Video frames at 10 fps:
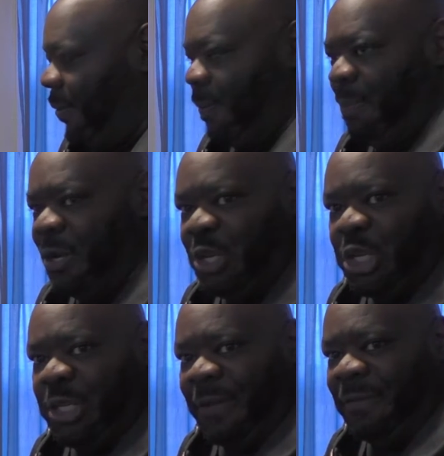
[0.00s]
there's a bunch of
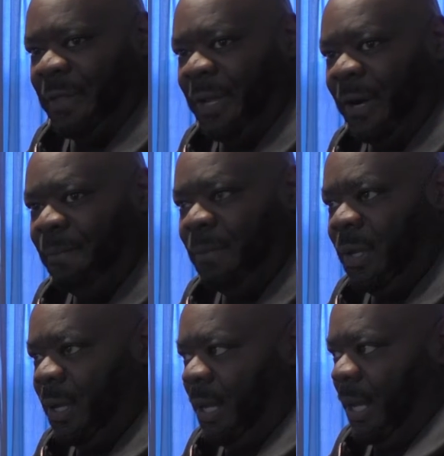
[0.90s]
stuff in there.
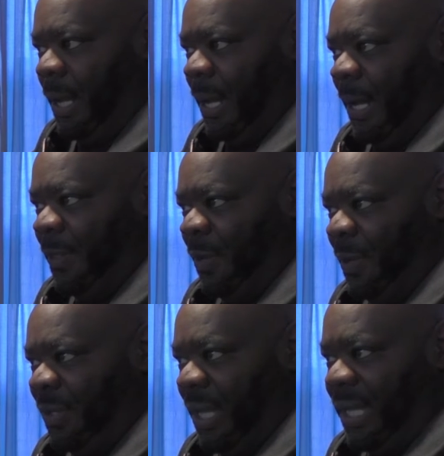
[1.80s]

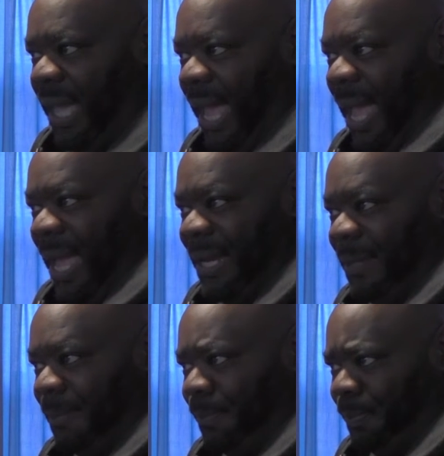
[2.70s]
There is a
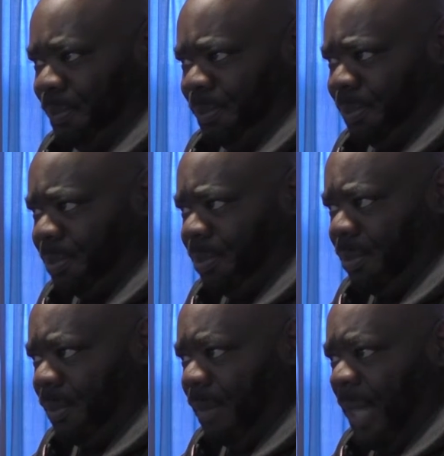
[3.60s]
can
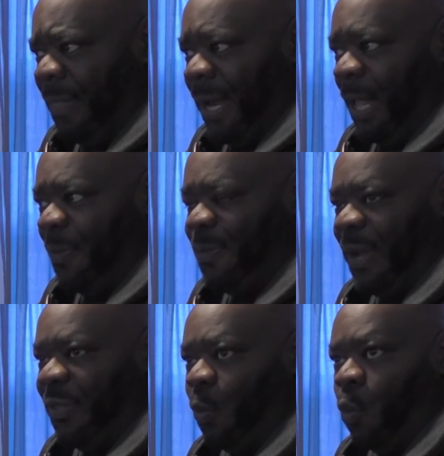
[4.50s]
that helps
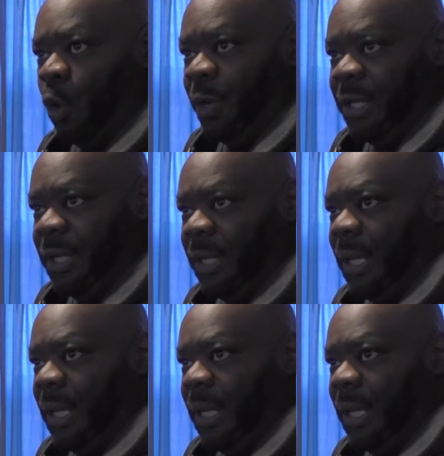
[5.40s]
make the wort.